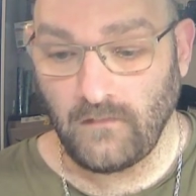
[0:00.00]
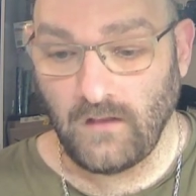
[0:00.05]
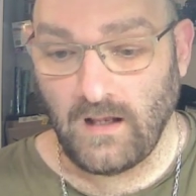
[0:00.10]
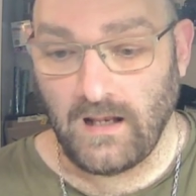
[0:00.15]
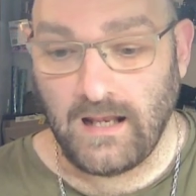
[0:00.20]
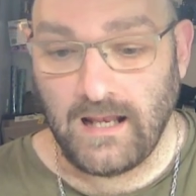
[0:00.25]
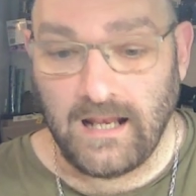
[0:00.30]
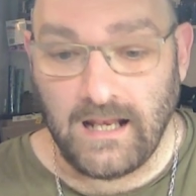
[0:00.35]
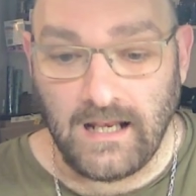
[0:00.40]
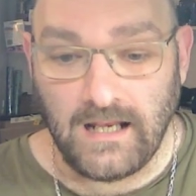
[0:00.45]

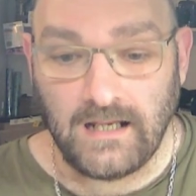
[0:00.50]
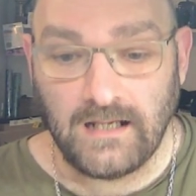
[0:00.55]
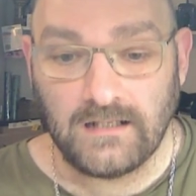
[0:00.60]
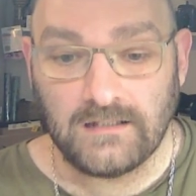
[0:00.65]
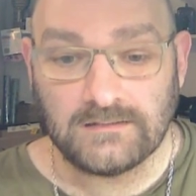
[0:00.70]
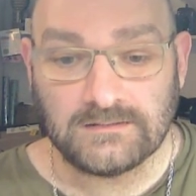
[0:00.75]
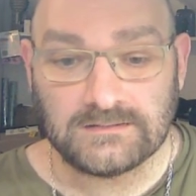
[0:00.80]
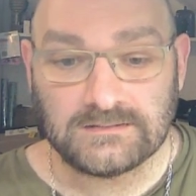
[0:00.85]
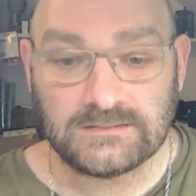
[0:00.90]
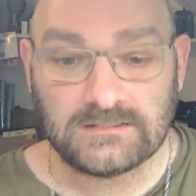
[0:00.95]

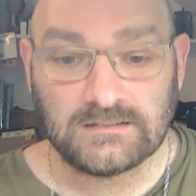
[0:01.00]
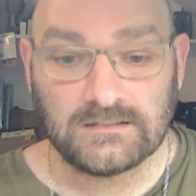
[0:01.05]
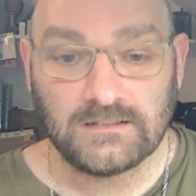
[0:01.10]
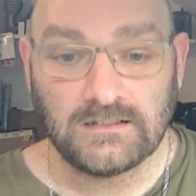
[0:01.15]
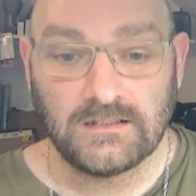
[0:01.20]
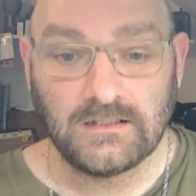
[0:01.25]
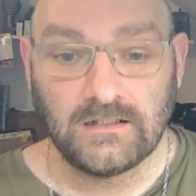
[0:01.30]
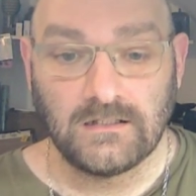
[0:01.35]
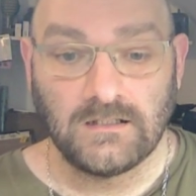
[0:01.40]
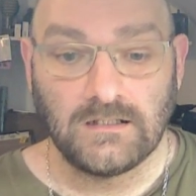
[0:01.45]
and
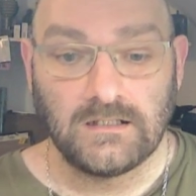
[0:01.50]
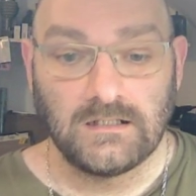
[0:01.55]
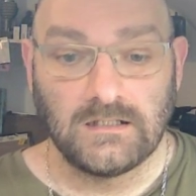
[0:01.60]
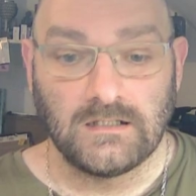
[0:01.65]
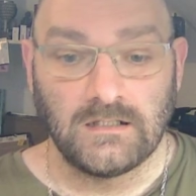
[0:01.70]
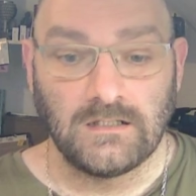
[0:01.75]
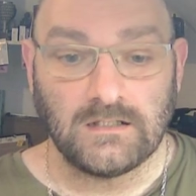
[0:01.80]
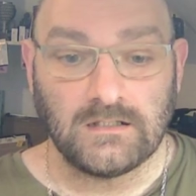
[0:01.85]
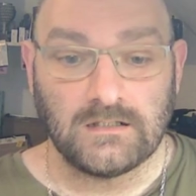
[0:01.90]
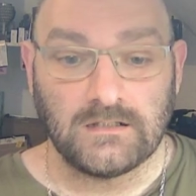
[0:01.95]

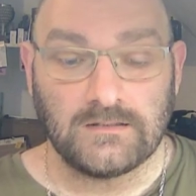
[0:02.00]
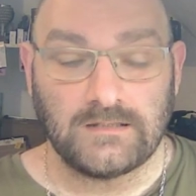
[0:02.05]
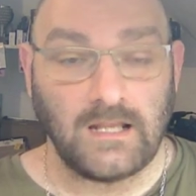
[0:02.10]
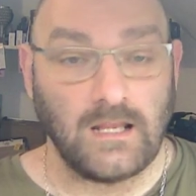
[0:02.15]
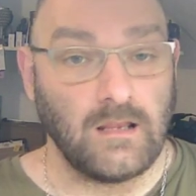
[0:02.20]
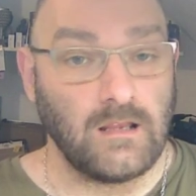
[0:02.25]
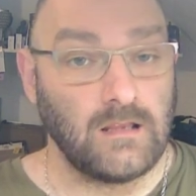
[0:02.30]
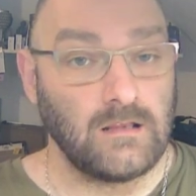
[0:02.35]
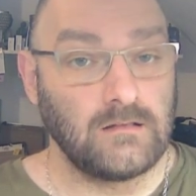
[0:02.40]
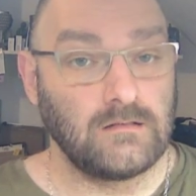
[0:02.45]

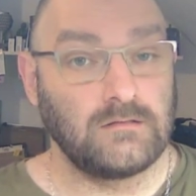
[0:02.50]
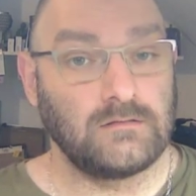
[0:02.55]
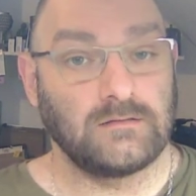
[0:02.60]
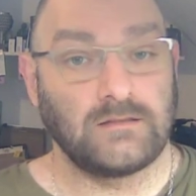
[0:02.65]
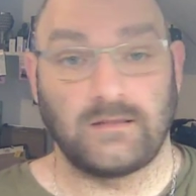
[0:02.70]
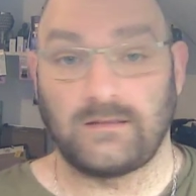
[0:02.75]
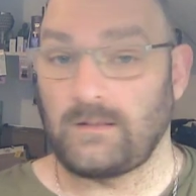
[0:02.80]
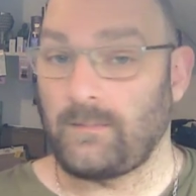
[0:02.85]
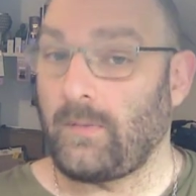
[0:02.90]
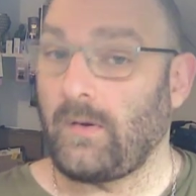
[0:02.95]
then
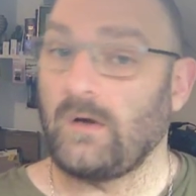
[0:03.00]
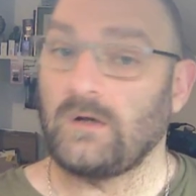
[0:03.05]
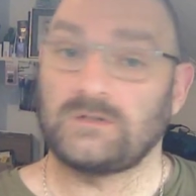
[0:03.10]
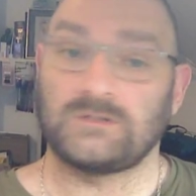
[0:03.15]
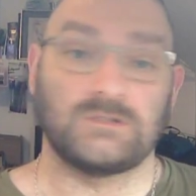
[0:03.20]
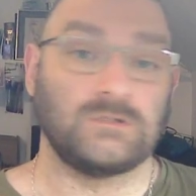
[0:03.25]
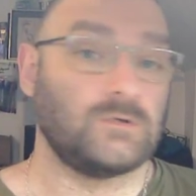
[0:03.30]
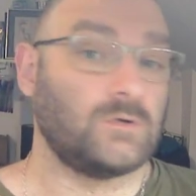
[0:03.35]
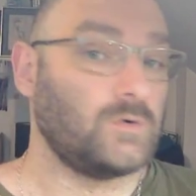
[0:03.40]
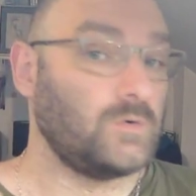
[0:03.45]
the
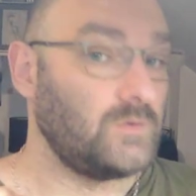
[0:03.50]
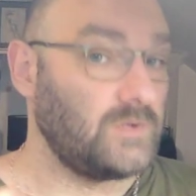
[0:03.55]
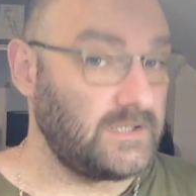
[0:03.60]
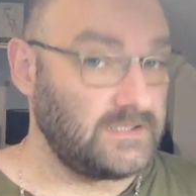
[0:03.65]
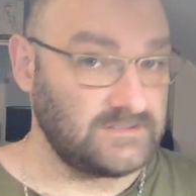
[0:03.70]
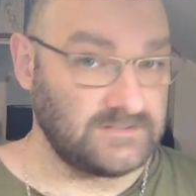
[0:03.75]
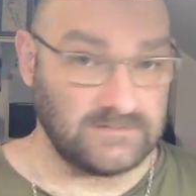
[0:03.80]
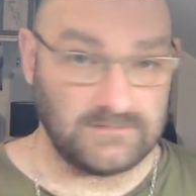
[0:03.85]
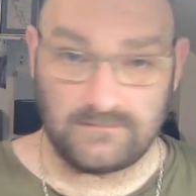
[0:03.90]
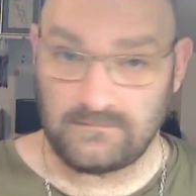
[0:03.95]
person who
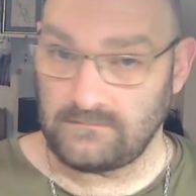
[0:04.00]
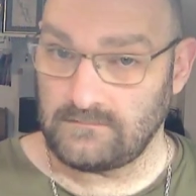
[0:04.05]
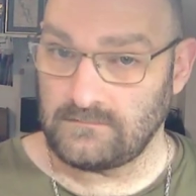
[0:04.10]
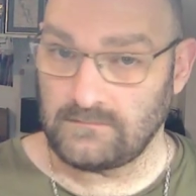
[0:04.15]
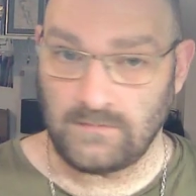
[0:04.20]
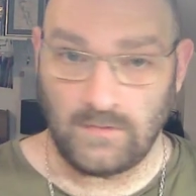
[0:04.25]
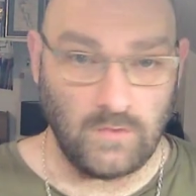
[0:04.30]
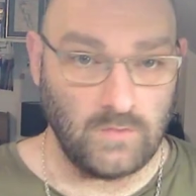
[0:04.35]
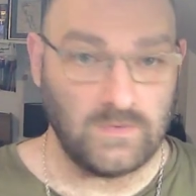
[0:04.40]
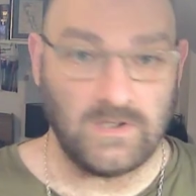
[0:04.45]
is
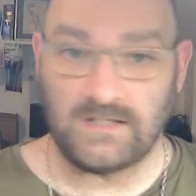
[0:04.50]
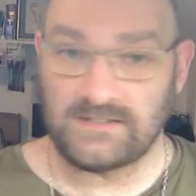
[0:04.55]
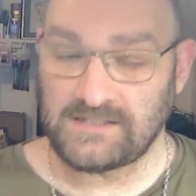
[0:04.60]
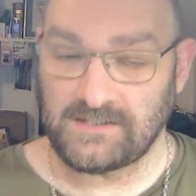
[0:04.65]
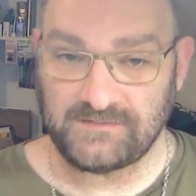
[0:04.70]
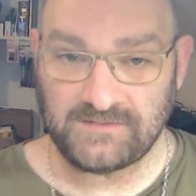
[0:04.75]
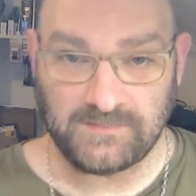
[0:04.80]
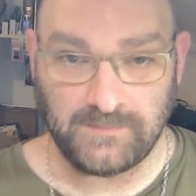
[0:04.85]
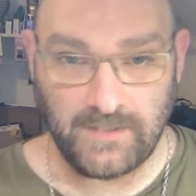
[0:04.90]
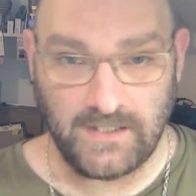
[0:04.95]
who does have
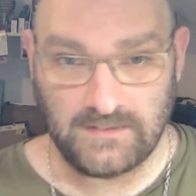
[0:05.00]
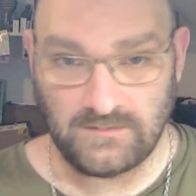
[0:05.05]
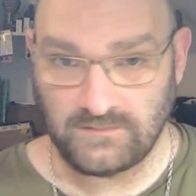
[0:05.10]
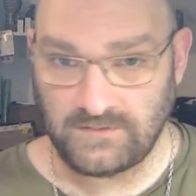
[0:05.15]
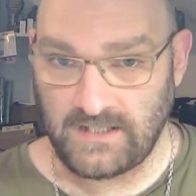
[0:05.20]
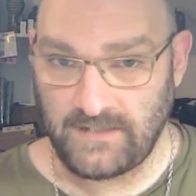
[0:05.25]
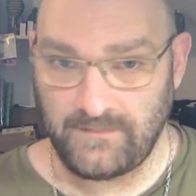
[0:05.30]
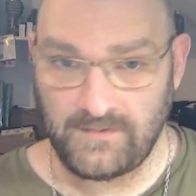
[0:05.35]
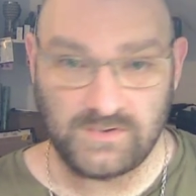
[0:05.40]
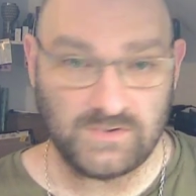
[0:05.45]
spinal
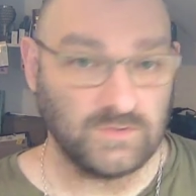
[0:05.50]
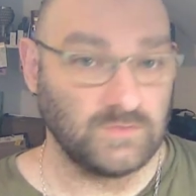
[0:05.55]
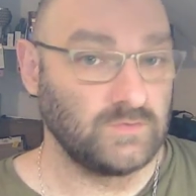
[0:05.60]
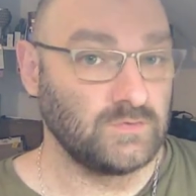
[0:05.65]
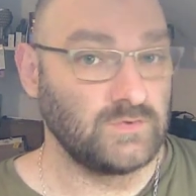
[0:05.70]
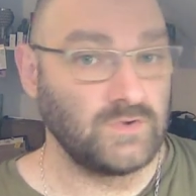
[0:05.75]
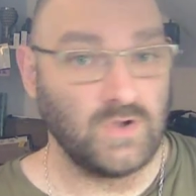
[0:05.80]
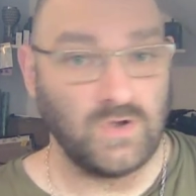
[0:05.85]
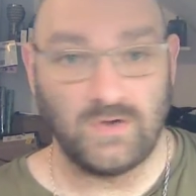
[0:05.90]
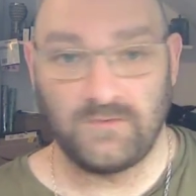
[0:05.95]
damage or
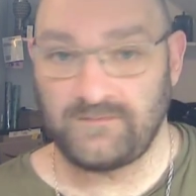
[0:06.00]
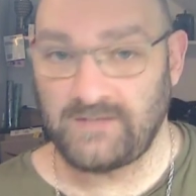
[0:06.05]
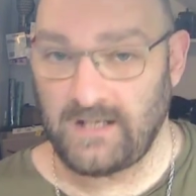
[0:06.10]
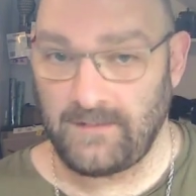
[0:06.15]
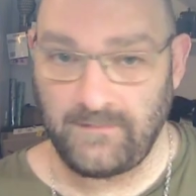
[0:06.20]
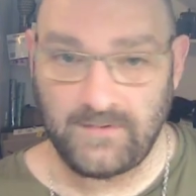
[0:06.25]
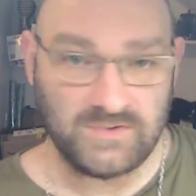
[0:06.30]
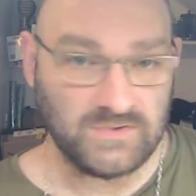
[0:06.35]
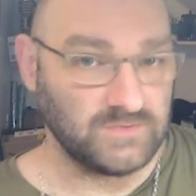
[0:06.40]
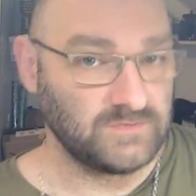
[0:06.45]
nerve
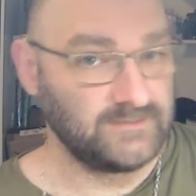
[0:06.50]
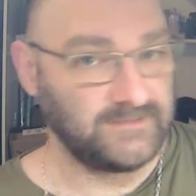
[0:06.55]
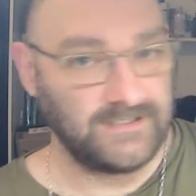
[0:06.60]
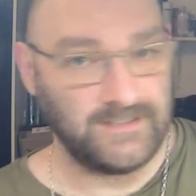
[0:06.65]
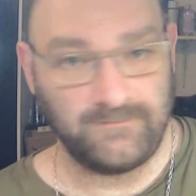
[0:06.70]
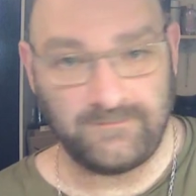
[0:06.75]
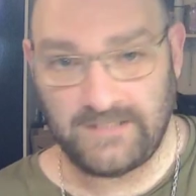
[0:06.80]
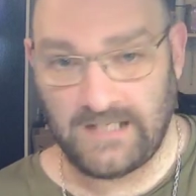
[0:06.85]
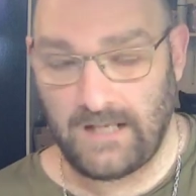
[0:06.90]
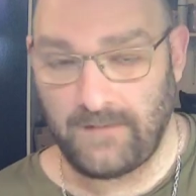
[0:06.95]
damage or
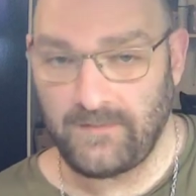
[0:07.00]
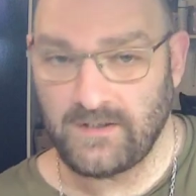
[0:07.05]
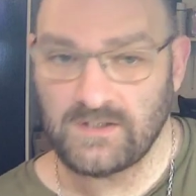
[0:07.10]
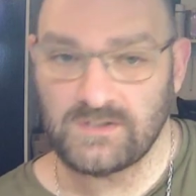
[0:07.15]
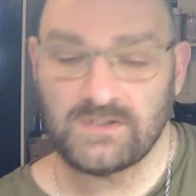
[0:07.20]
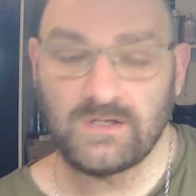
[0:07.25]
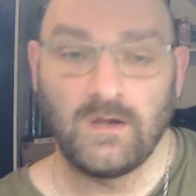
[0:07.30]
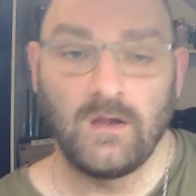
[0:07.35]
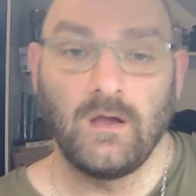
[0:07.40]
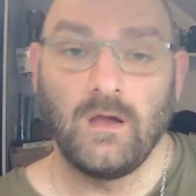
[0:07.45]
limb damage
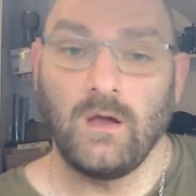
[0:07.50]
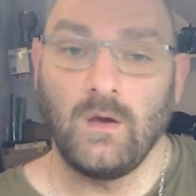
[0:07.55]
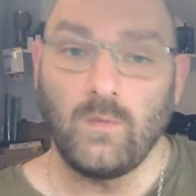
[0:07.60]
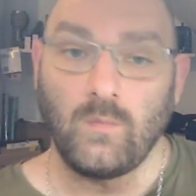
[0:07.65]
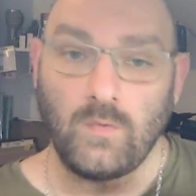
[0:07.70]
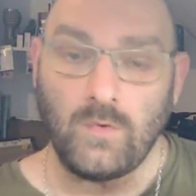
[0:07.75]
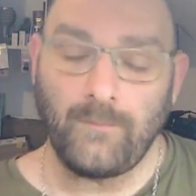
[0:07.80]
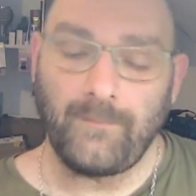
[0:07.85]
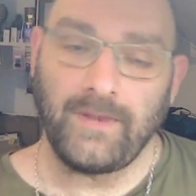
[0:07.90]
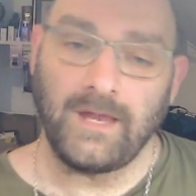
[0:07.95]

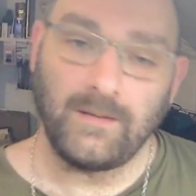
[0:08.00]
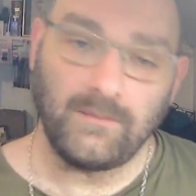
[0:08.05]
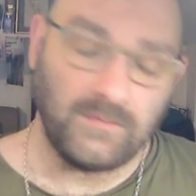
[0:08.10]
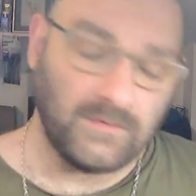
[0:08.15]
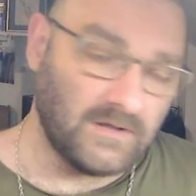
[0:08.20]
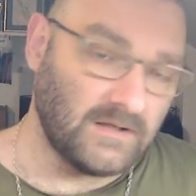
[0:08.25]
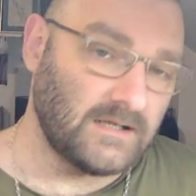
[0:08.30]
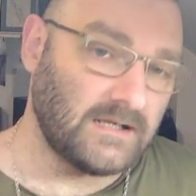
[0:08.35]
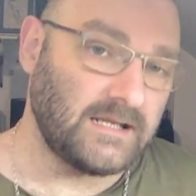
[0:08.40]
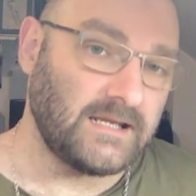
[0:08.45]
will be able
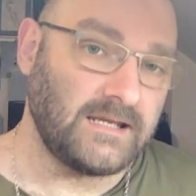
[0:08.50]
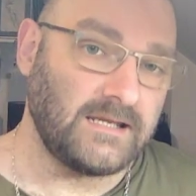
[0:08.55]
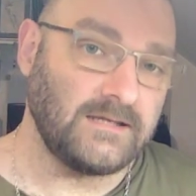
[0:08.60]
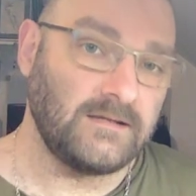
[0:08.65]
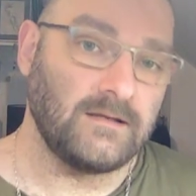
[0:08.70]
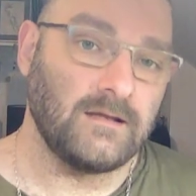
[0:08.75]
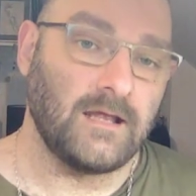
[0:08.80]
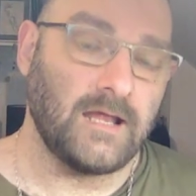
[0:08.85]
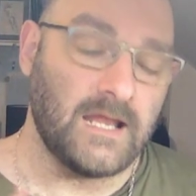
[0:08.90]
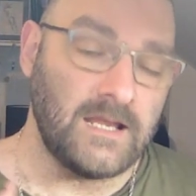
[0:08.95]
to lead
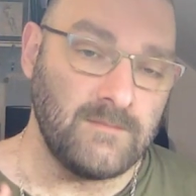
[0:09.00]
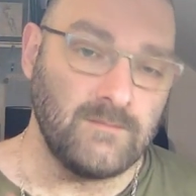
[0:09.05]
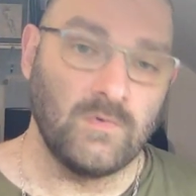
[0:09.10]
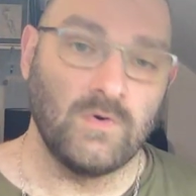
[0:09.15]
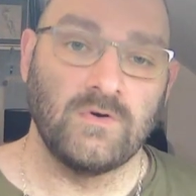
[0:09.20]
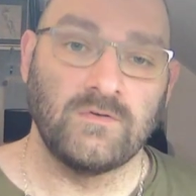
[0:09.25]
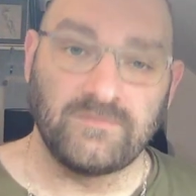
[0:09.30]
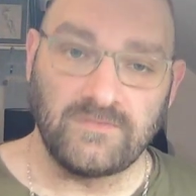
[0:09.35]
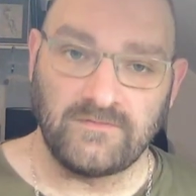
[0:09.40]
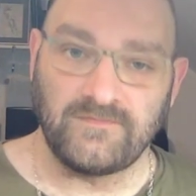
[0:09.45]
a
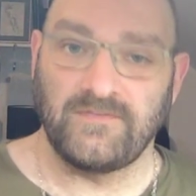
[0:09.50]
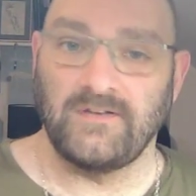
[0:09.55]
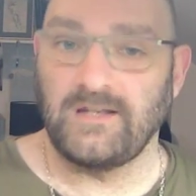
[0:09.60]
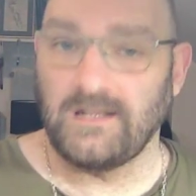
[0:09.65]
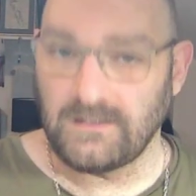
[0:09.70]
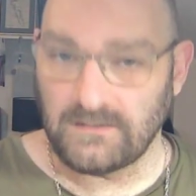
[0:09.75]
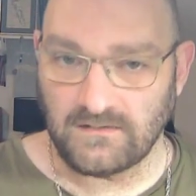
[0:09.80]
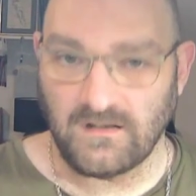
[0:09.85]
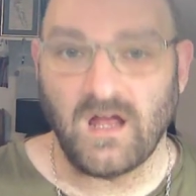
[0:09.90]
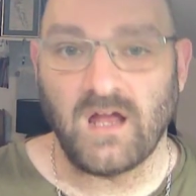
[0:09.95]
more
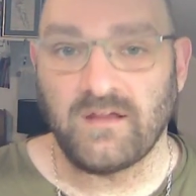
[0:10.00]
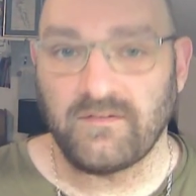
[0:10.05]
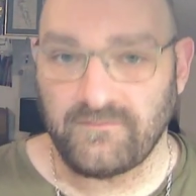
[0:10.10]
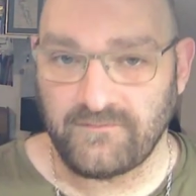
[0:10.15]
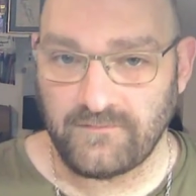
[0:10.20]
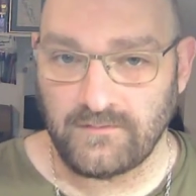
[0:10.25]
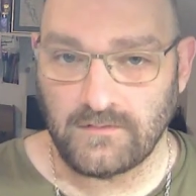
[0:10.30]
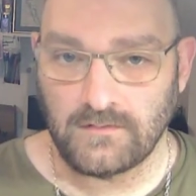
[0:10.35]
fulfilling life.